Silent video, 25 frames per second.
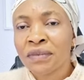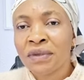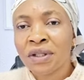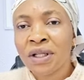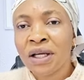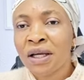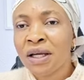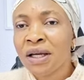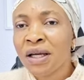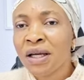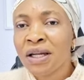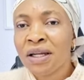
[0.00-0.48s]

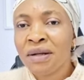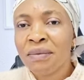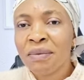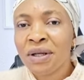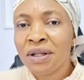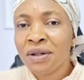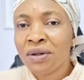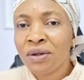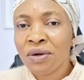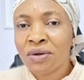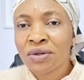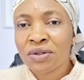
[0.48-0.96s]
The
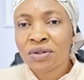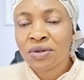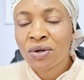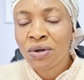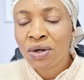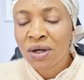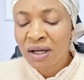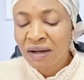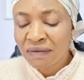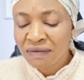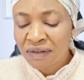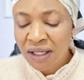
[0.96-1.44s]
enemy does
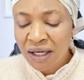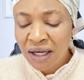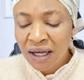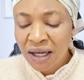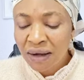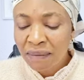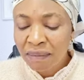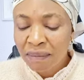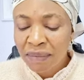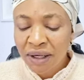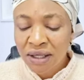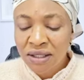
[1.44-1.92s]
not have the
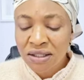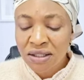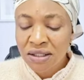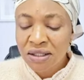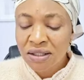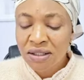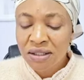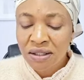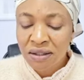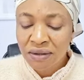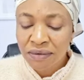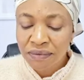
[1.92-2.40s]

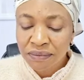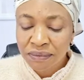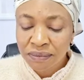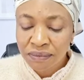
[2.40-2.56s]
capacity